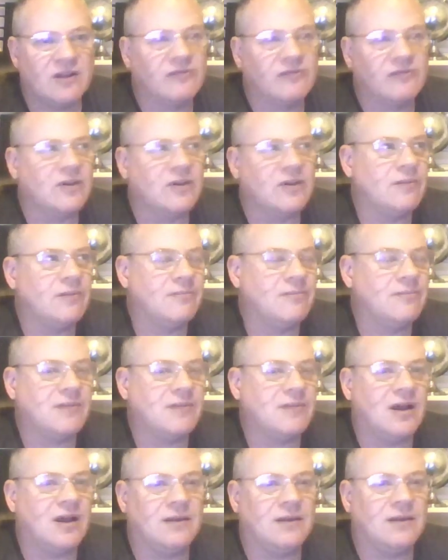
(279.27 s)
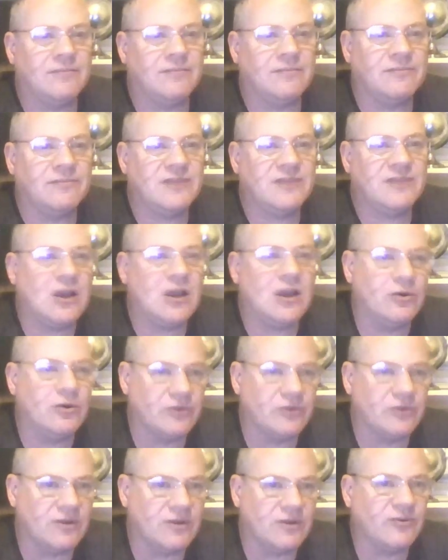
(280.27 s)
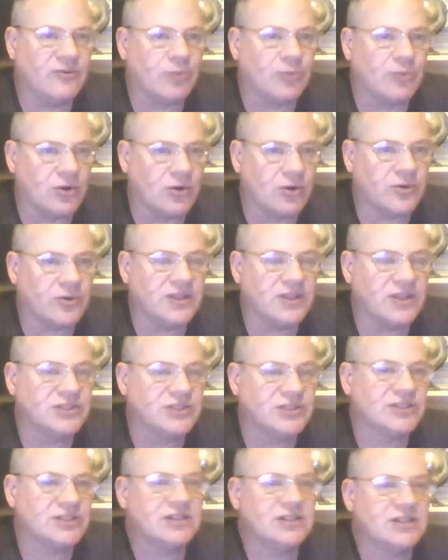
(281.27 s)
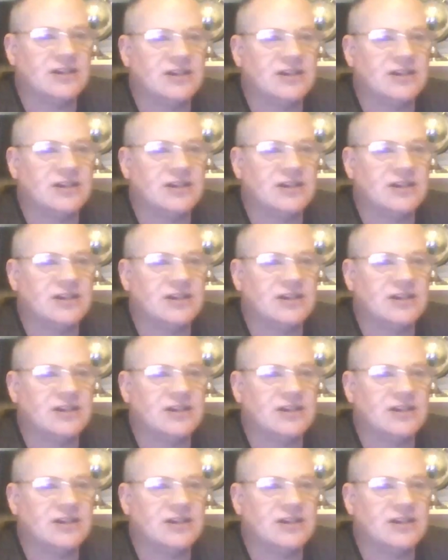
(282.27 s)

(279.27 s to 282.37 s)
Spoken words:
from the owner of the brokerage.